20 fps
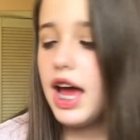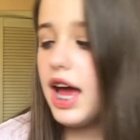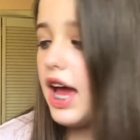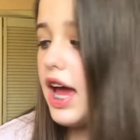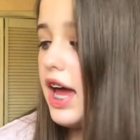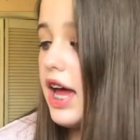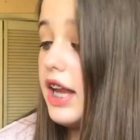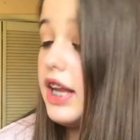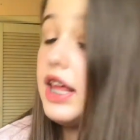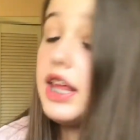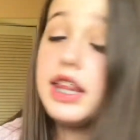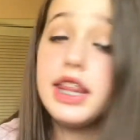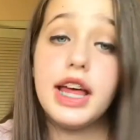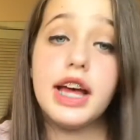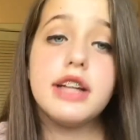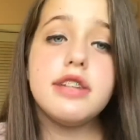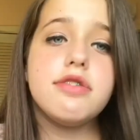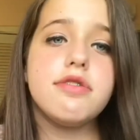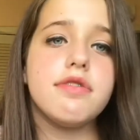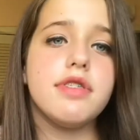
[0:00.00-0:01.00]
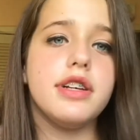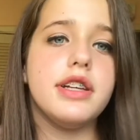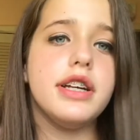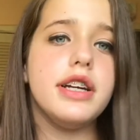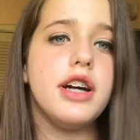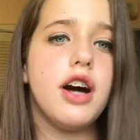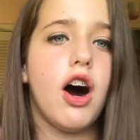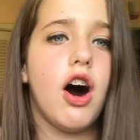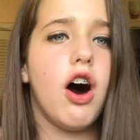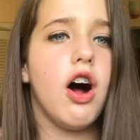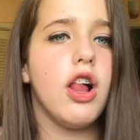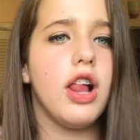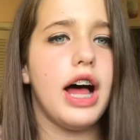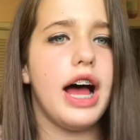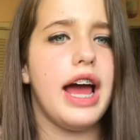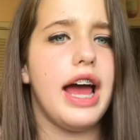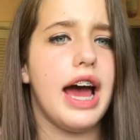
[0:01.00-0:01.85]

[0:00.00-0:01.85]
And that's really all I